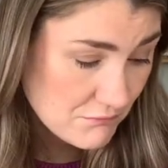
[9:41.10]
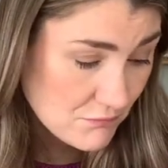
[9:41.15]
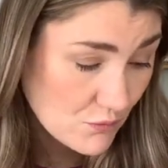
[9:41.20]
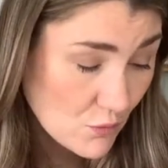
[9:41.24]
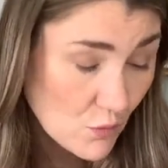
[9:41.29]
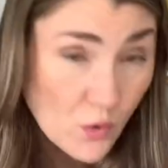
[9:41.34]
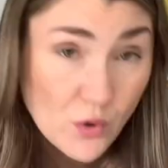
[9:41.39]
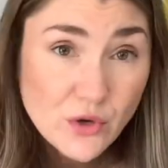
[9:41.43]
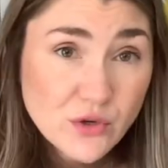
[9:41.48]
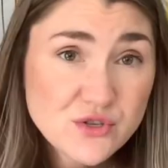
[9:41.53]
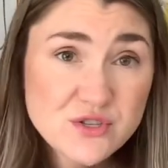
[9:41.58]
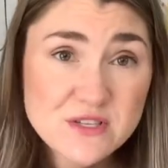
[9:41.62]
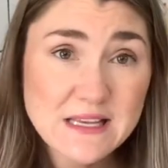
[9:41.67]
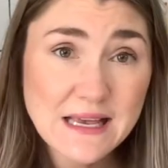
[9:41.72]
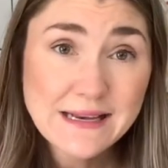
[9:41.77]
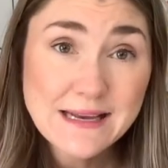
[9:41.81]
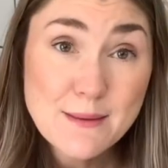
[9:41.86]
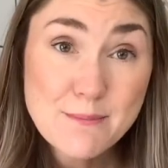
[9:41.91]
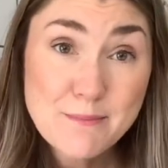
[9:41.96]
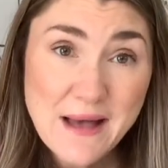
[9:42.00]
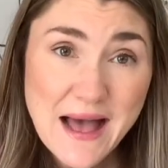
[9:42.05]
or
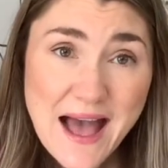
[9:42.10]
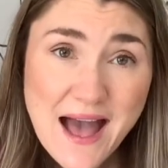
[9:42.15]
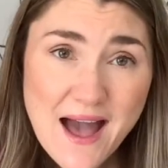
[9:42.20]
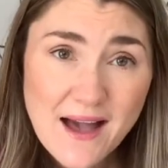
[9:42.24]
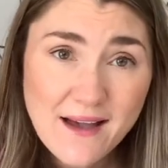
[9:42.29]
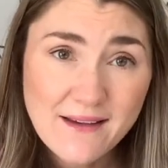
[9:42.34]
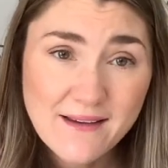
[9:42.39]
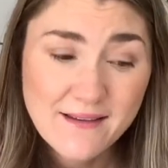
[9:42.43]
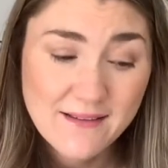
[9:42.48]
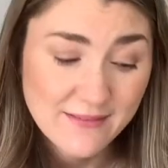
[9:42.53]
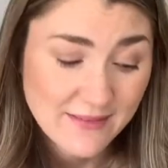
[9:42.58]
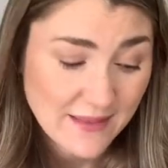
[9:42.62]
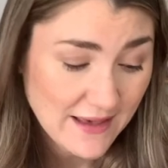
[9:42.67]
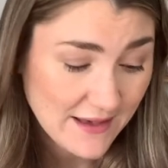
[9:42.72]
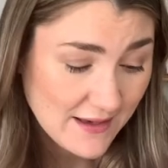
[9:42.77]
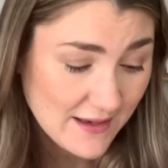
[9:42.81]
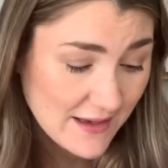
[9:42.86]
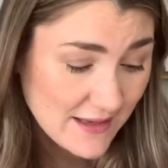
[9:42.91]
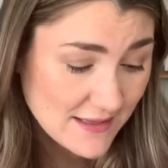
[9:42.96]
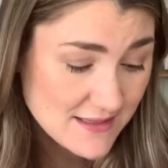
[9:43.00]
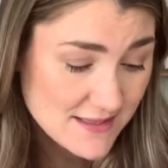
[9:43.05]
send it back.
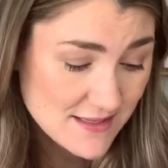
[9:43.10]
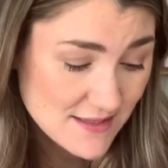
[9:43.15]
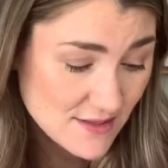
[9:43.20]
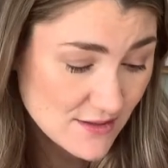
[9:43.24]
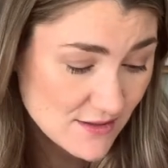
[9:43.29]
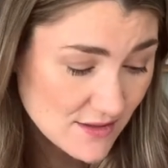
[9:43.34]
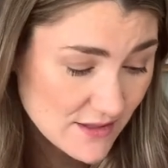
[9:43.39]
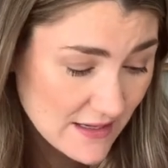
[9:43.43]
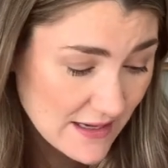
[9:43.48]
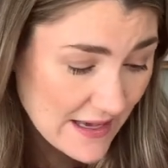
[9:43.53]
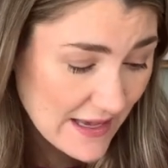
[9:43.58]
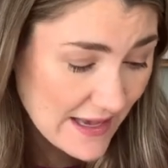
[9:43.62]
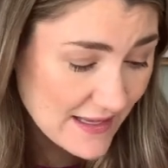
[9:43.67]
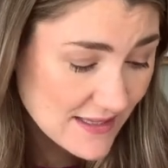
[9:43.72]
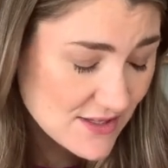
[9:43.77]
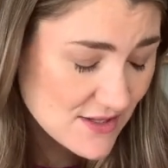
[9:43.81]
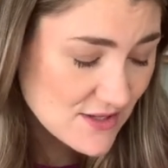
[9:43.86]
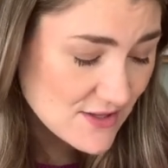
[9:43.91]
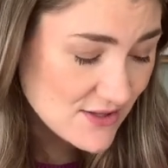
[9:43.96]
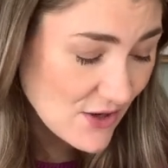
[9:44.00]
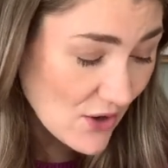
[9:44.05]
Like it's,
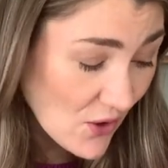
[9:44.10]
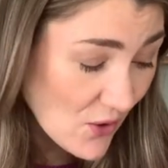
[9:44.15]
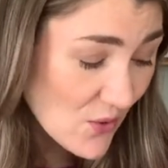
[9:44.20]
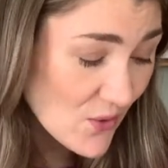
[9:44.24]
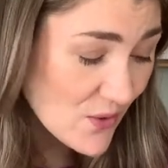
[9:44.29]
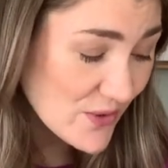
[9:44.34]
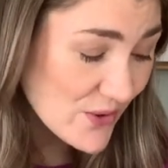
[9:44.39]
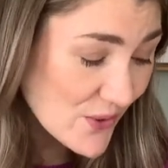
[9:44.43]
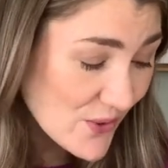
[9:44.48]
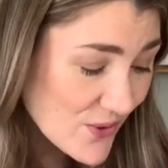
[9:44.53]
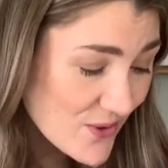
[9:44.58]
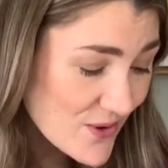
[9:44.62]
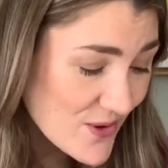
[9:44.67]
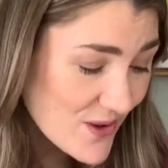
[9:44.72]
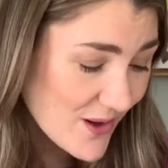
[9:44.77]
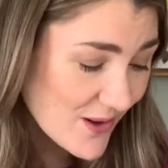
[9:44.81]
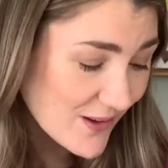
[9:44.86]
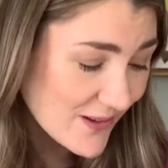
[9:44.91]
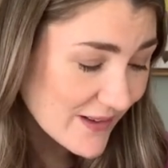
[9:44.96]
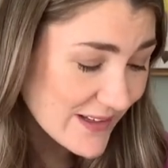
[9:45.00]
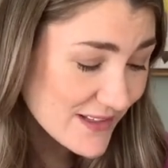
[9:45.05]
it's so
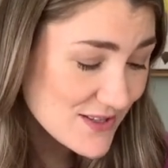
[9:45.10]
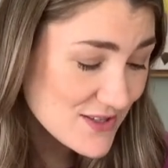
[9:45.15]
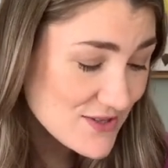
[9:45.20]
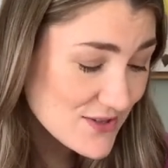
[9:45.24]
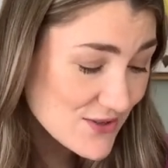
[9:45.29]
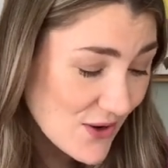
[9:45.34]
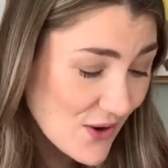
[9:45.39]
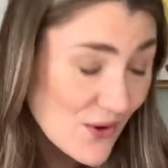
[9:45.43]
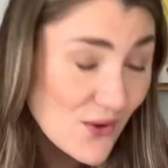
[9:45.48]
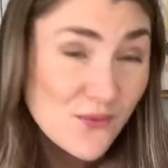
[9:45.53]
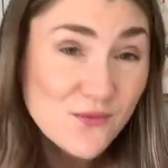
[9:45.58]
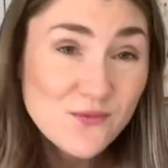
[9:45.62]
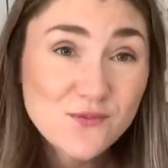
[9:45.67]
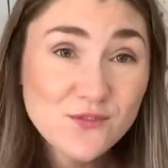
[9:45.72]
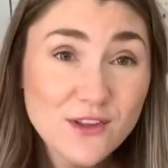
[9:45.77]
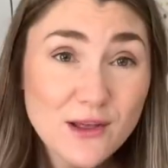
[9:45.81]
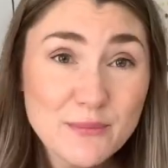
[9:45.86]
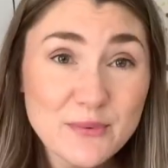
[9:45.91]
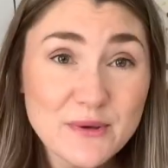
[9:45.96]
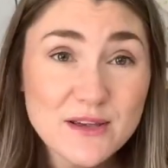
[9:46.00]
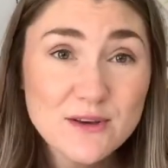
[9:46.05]
cool. It's so
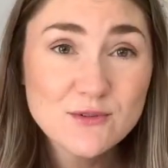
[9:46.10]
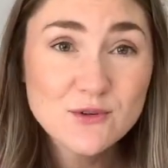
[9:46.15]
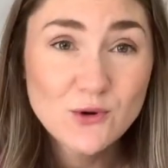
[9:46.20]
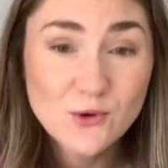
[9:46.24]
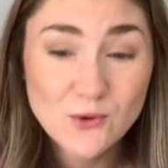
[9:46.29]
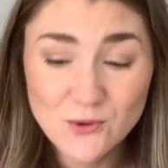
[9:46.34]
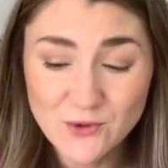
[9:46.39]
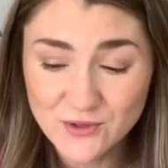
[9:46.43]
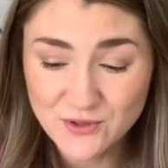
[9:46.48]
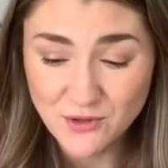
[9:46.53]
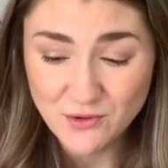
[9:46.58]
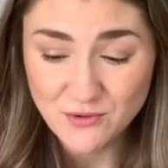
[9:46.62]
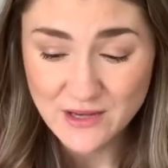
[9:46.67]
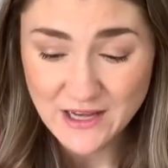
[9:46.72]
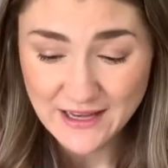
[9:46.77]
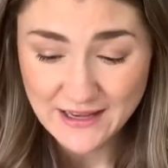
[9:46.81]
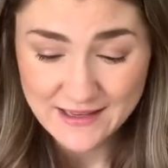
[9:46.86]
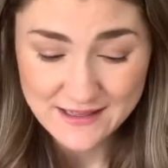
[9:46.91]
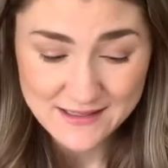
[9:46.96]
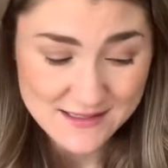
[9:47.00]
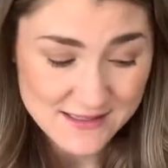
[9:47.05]
flipping cool, you
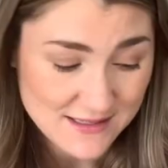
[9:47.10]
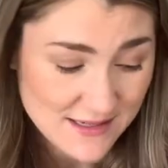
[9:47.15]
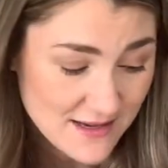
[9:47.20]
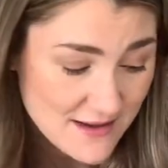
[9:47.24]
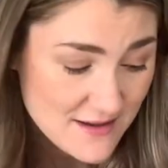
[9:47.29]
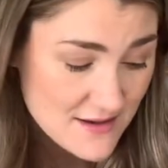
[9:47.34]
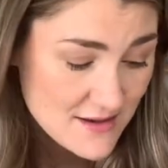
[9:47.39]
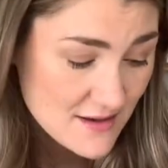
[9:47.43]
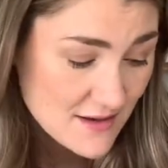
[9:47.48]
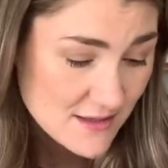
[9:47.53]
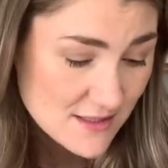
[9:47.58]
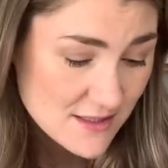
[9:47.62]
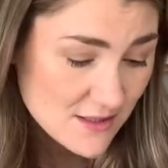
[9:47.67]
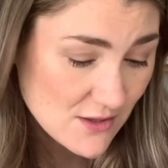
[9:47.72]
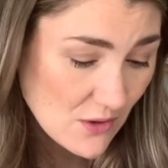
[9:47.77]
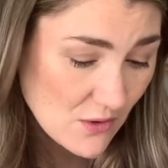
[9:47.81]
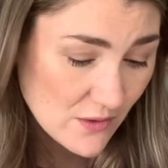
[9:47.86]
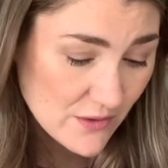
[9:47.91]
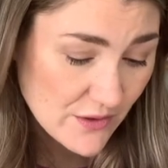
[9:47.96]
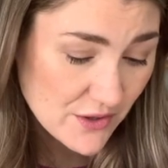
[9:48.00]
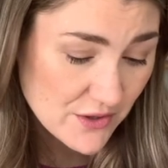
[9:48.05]
guys.
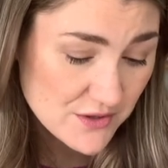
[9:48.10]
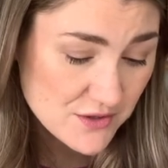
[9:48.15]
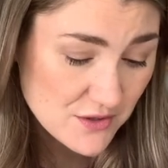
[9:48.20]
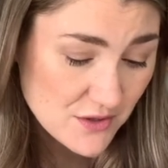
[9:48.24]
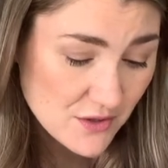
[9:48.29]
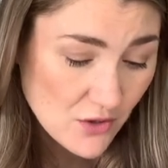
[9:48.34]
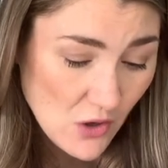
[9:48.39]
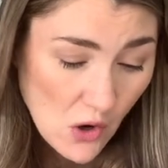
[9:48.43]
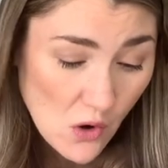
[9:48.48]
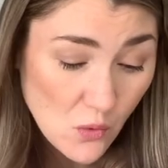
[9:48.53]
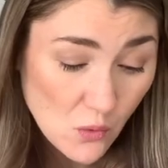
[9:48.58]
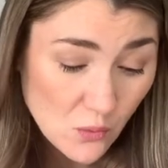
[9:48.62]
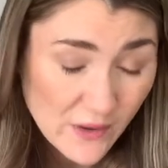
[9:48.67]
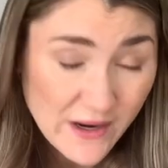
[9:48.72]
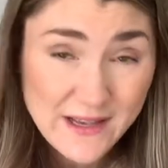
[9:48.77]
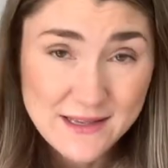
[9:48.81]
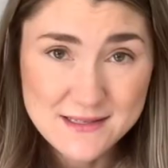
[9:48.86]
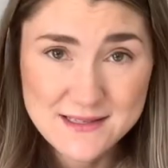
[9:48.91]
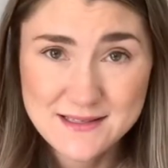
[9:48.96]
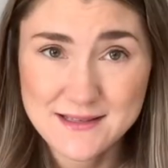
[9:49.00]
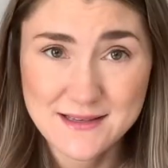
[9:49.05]
So there's no
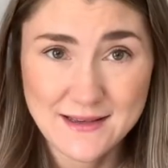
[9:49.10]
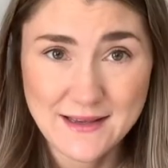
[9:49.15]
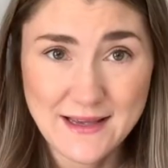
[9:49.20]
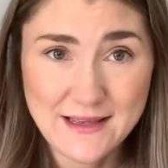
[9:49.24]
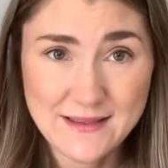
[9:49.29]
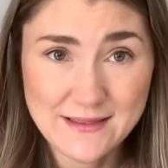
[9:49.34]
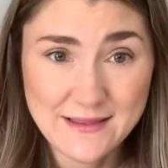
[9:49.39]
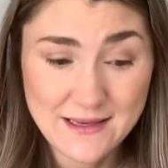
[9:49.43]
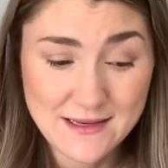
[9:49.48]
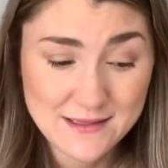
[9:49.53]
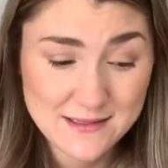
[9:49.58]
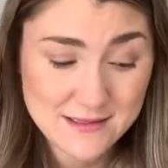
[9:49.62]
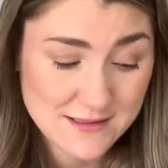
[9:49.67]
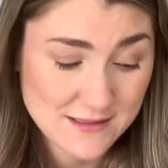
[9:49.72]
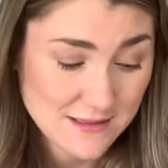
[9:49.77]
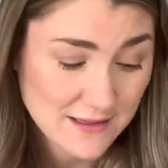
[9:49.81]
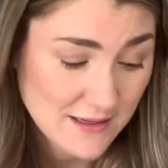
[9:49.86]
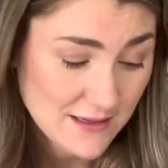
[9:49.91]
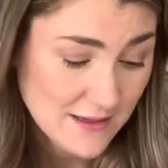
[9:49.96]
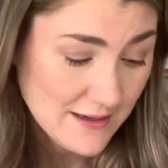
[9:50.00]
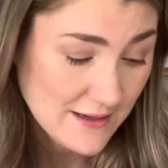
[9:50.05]
risk in this.
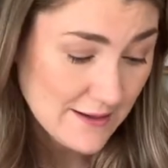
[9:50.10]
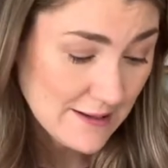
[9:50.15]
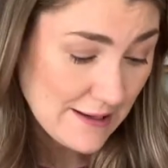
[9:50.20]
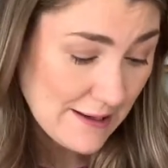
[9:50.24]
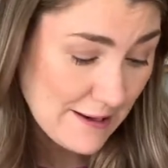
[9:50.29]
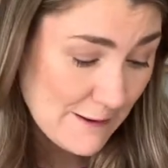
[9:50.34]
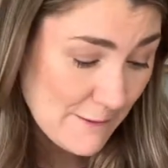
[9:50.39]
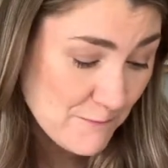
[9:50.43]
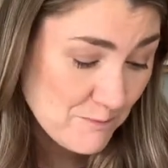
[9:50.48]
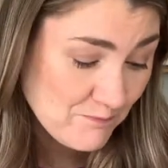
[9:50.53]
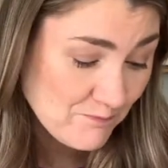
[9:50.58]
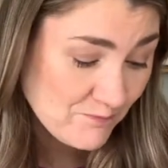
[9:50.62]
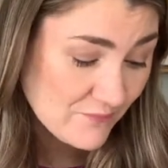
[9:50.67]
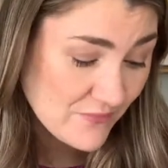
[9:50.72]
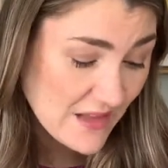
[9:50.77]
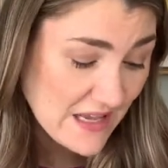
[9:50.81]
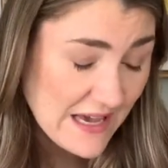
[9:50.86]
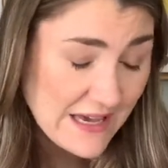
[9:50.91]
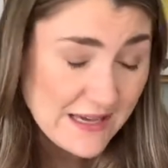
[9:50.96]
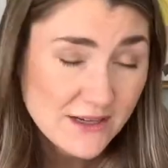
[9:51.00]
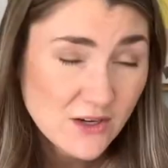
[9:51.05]
Um,
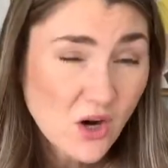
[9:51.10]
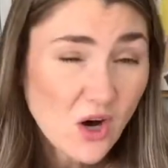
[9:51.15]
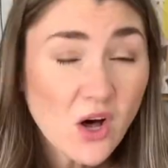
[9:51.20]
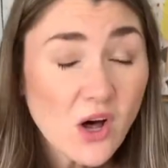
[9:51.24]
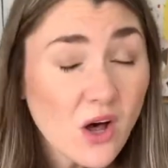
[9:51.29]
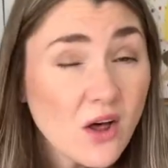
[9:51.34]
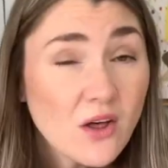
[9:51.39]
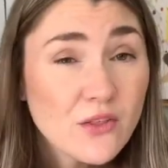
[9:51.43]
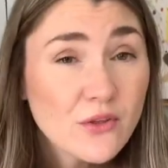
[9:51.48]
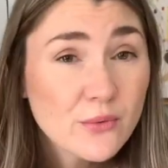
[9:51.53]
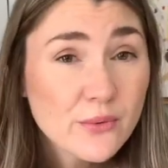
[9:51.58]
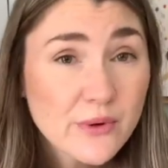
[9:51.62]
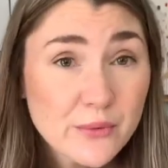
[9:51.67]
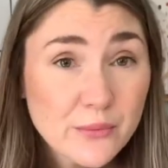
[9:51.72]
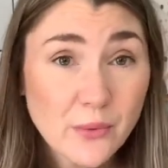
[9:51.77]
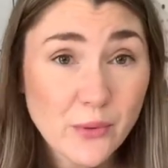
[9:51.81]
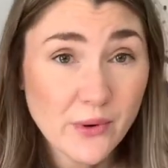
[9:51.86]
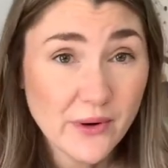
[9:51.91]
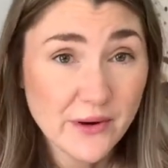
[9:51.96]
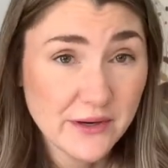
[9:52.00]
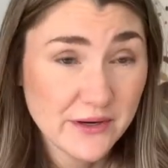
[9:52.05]
and all the
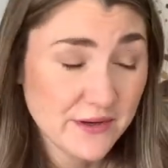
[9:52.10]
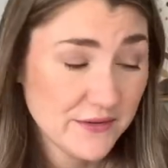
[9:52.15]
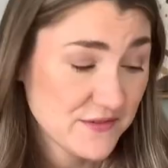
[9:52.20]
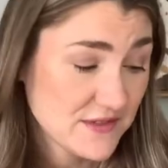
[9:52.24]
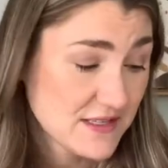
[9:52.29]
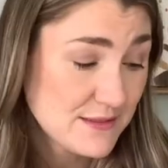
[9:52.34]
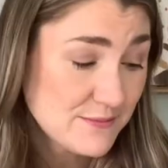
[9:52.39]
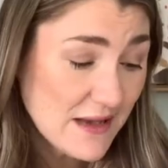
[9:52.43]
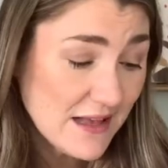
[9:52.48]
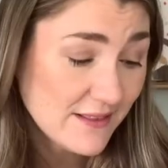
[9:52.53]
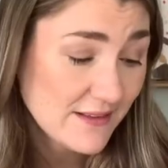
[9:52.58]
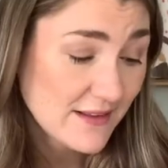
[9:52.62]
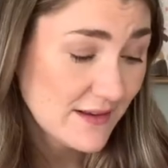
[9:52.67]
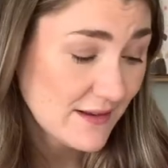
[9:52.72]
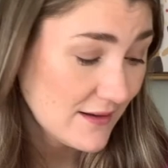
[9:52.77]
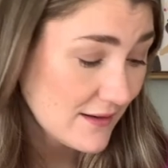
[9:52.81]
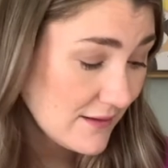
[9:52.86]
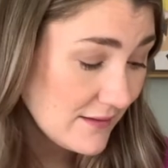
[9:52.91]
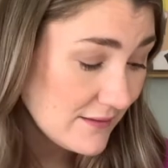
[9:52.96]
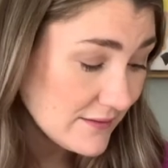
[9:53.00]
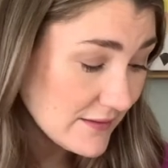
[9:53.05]
reward of
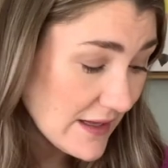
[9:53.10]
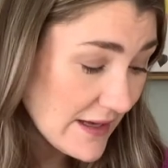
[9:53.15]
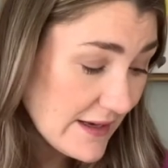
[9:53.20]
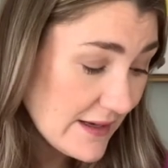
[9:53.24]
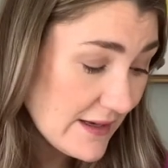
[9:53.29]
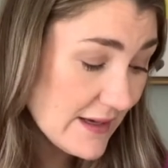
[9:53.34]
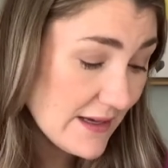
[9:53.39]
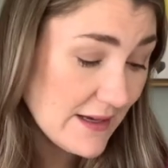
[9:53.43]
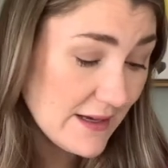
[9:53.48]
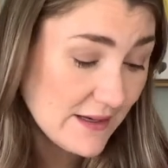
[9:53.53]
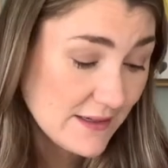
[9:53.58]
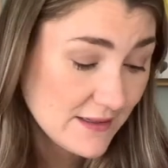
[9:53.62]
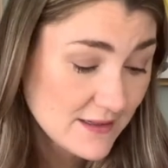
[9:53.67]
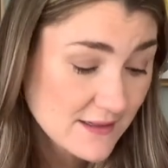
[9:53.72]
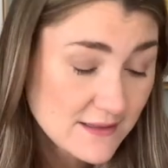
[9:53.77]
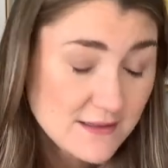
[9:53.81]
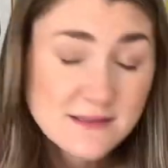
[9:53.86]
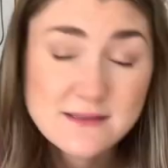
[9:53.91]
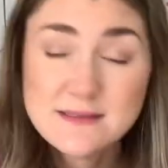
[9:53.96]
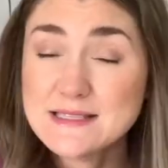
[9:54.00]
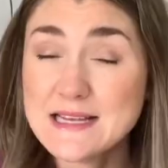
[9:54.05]
smelling like a
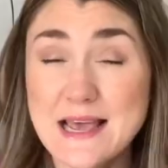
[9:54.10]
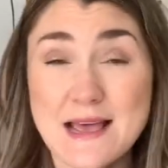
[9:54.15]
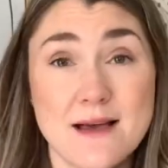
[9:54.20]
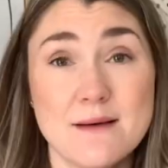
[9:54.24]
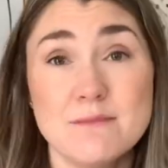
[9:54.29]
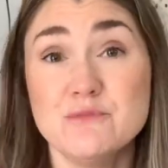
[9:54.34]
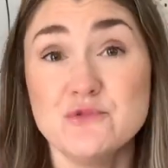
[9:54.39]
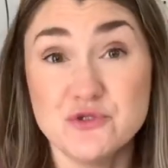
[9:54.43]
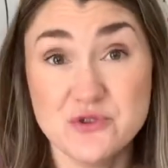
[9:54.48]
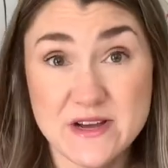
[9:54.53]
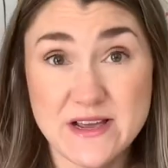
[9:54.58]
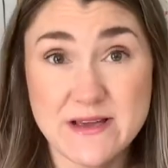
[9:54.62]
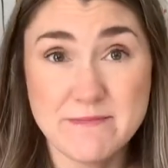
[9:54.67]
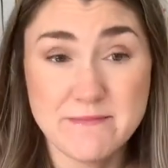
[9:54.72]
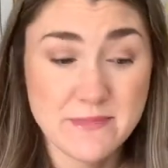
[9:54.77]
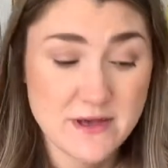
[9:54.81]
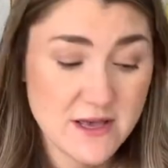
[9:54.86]
damn dream.